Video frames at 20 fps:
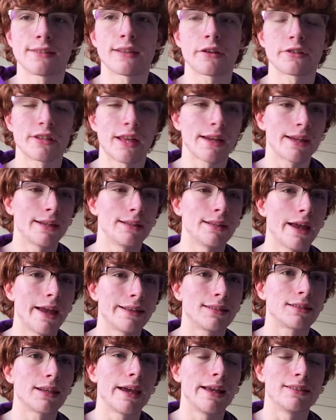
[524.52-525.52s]
such that,
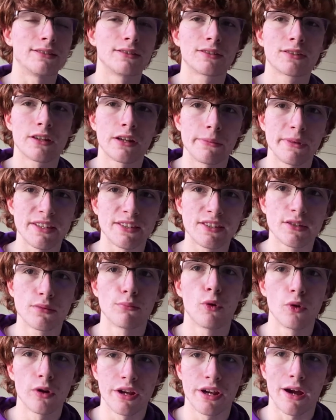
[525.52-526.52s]
it's going to be
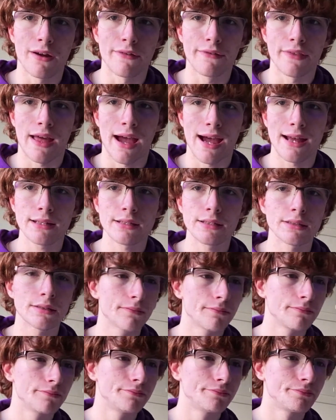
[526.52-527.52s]
small enough that
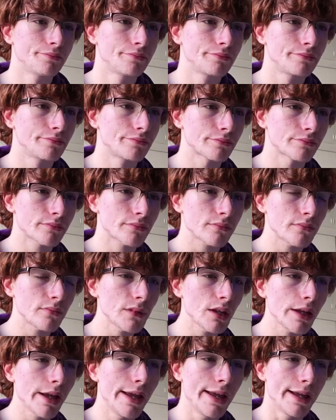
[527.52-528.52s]

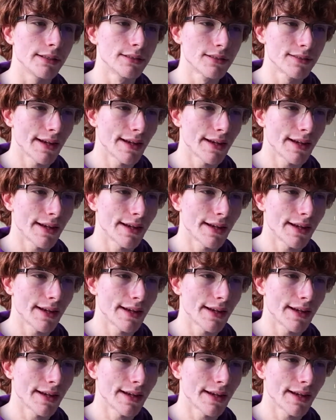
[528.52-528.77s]
it